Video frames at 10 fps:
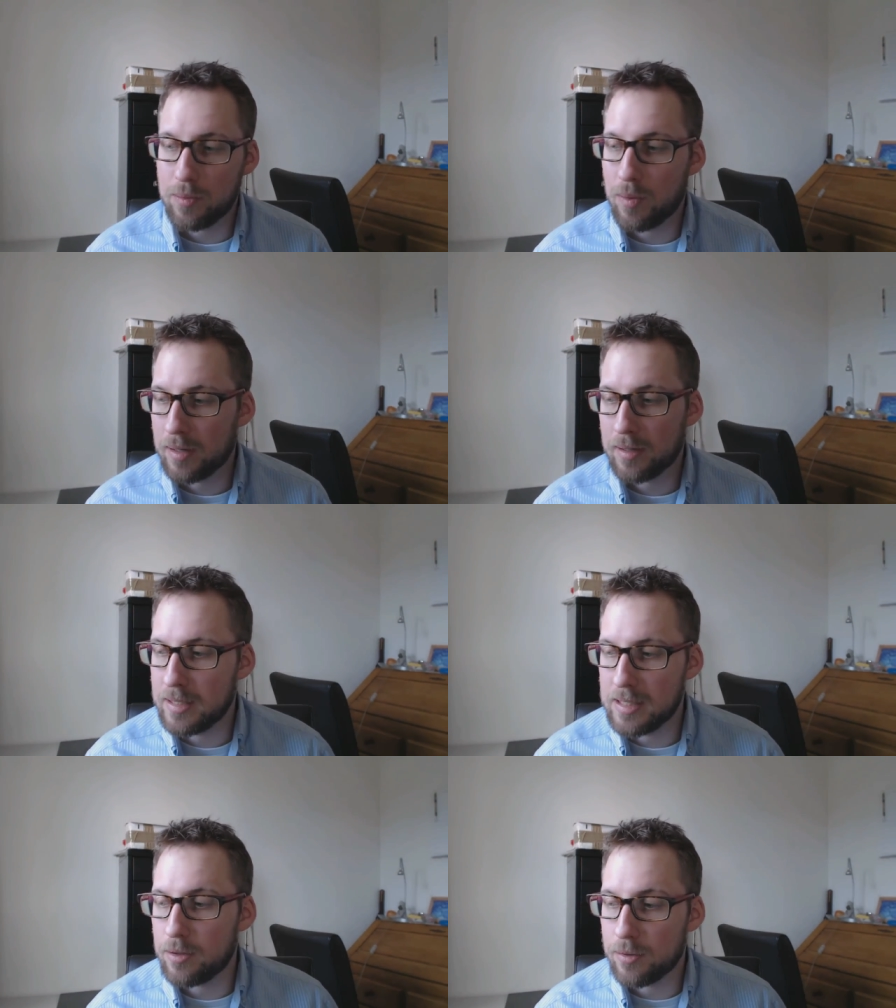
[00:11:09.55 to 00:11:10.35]
This
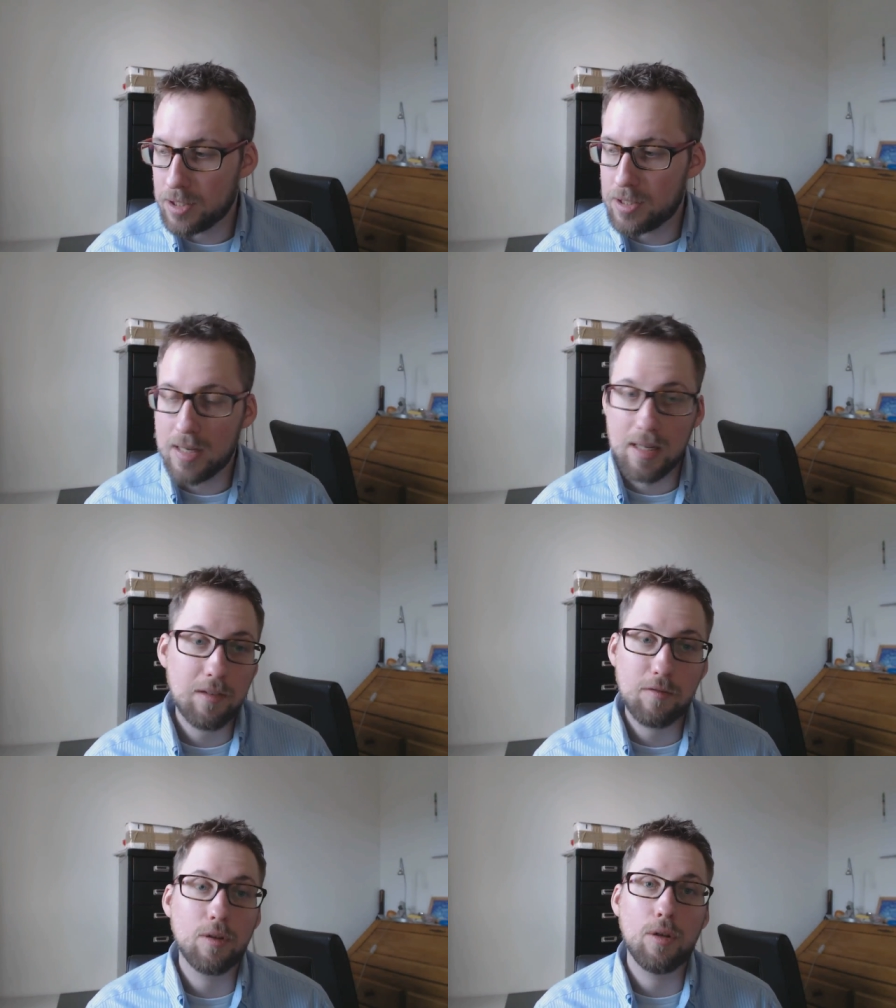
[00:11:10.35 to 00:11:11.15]
one is going to stay
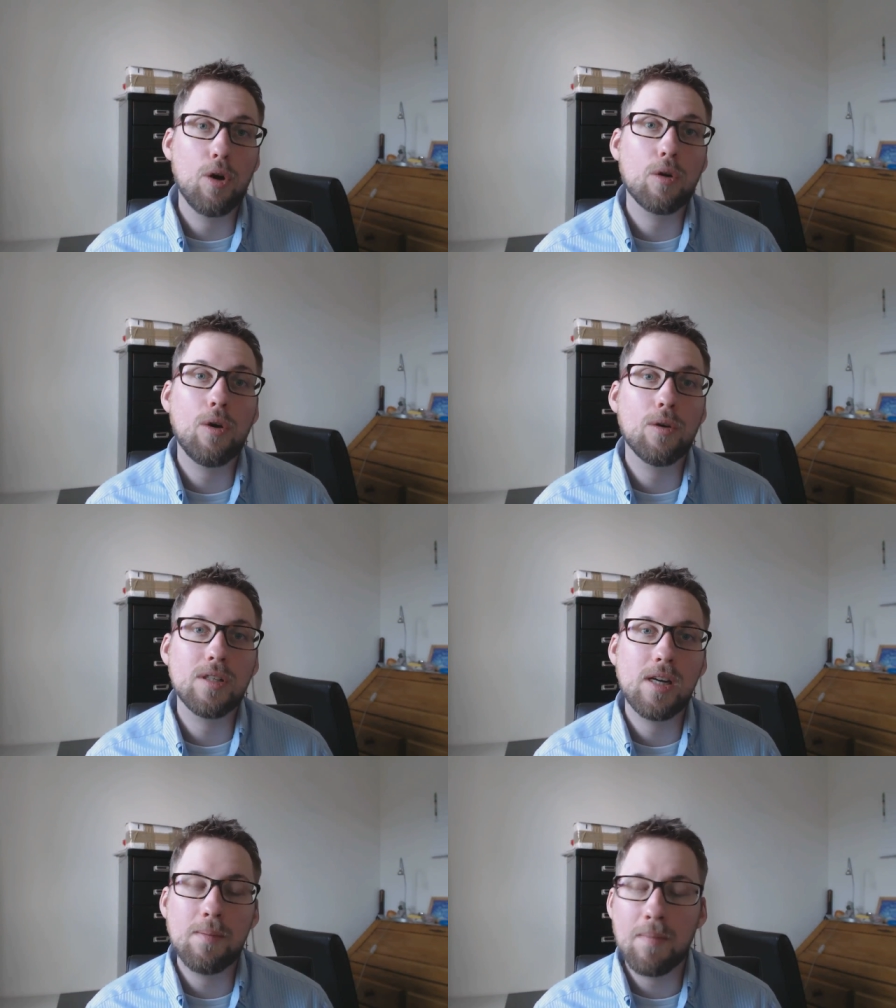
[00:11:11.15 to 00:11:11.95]
inked for a long,
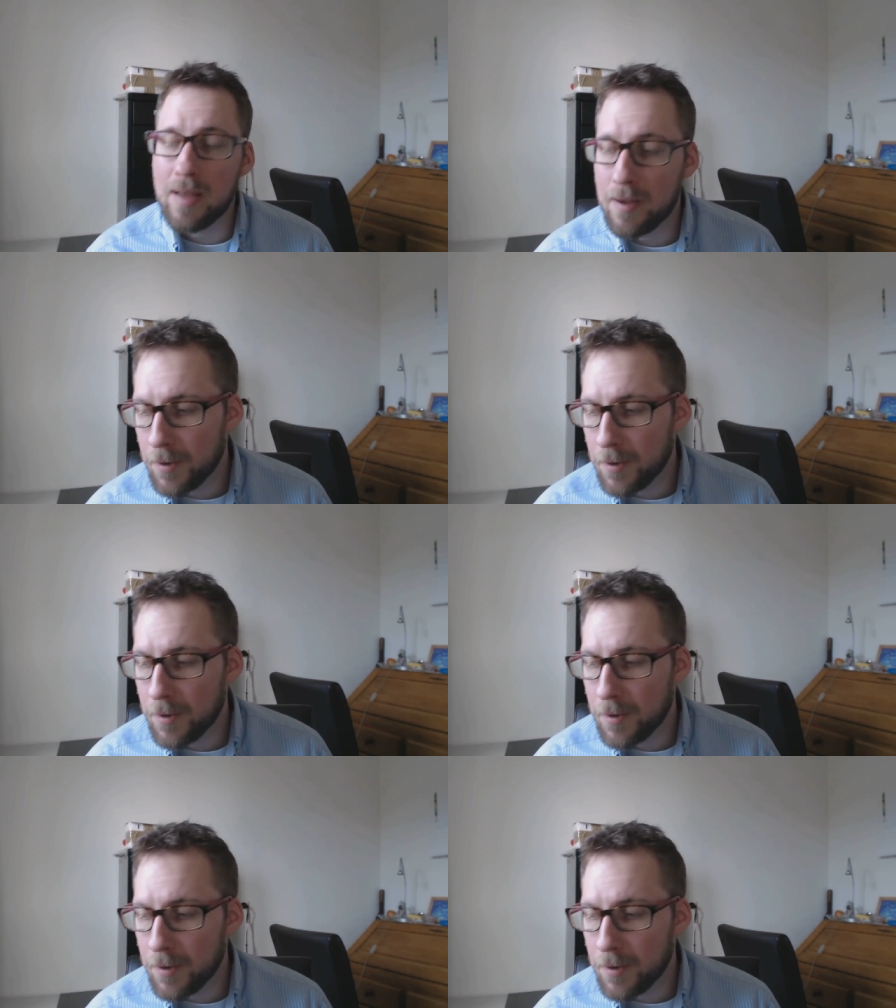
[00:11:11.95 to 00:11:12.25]
long time.